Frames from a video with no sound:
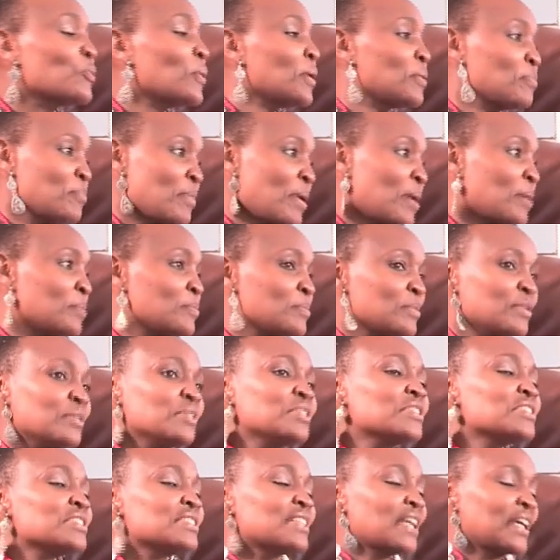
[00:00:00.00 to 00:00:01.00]
and
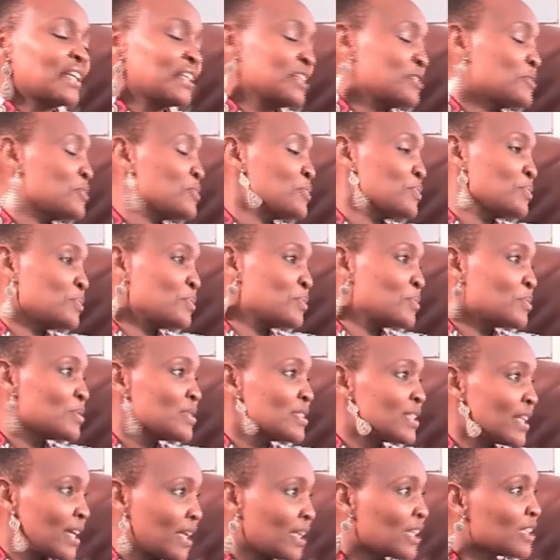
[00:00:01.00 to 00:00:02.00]
Mom decided to
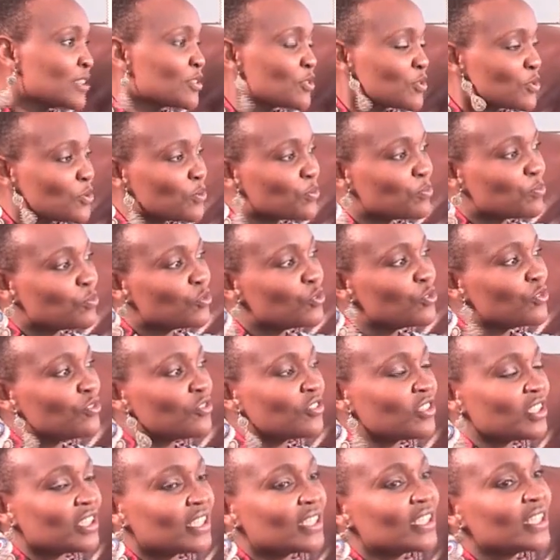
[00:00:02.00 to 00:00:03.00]
tell us to
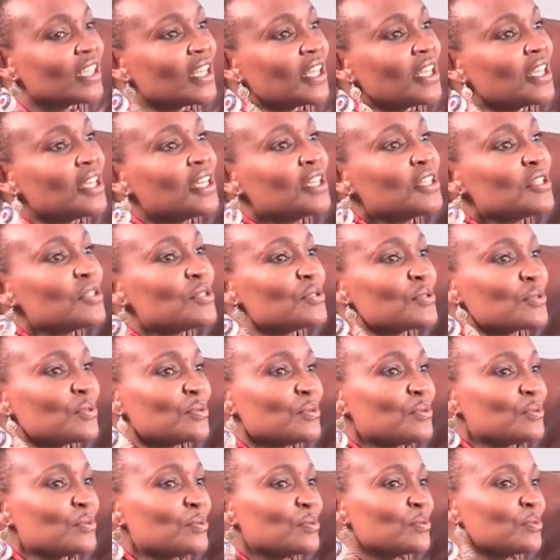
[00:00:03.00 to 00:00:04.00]
move in
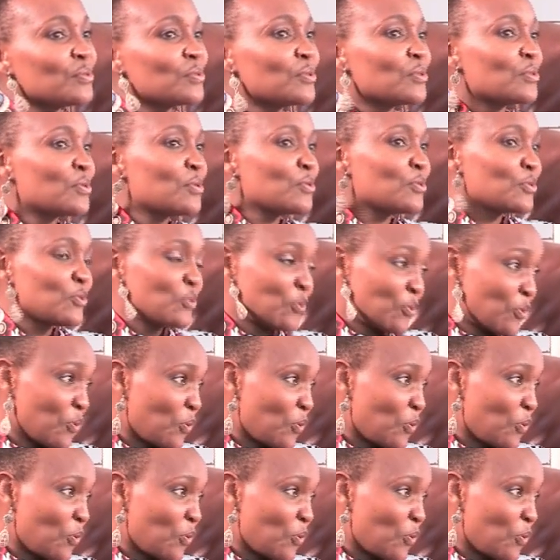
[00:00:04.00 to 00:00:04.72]
to your